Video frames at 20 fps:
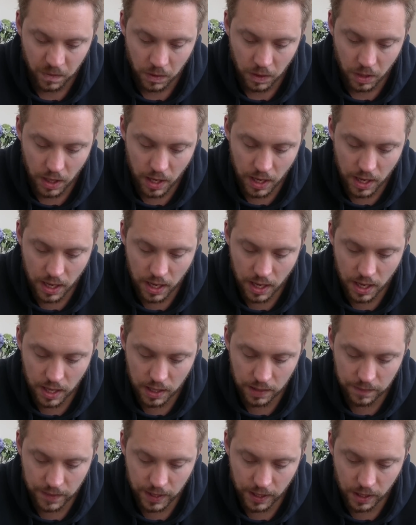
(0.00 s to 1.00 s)

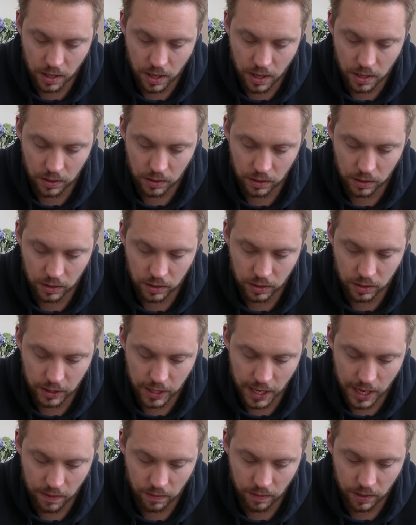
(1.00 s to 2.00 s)
The Vanguard can
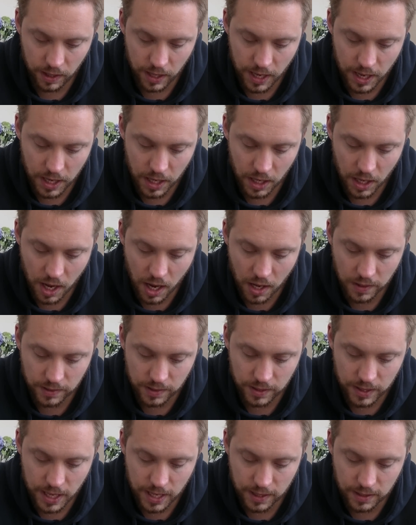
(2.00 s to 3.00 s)
carry an
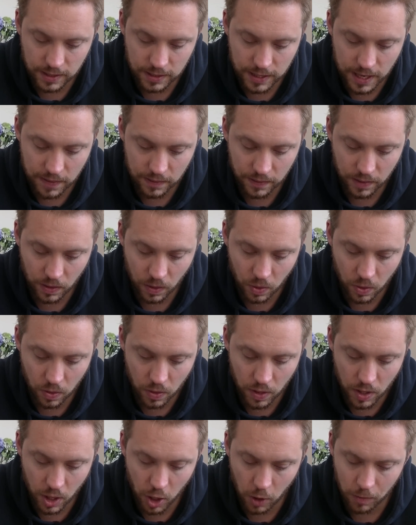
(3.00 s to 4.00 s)
enhanced data tether
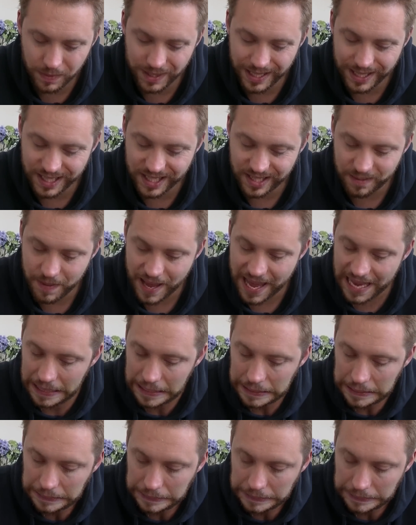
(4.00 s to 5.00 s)
or an
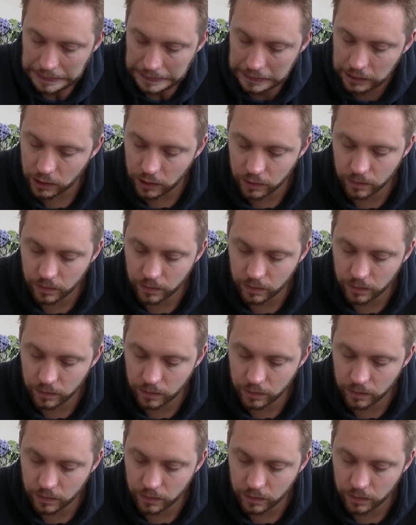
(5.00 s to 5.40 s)
omnispecs,